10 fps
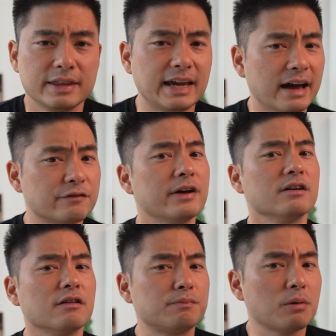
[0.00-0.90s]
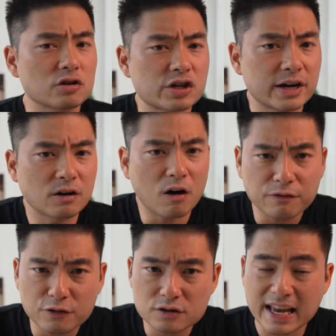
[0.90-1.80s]
The advent of blockchain
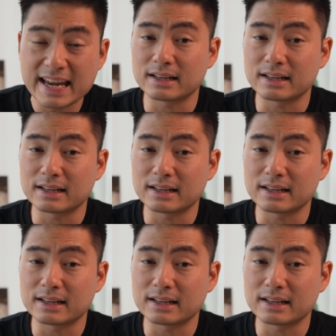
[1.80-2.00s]
offers a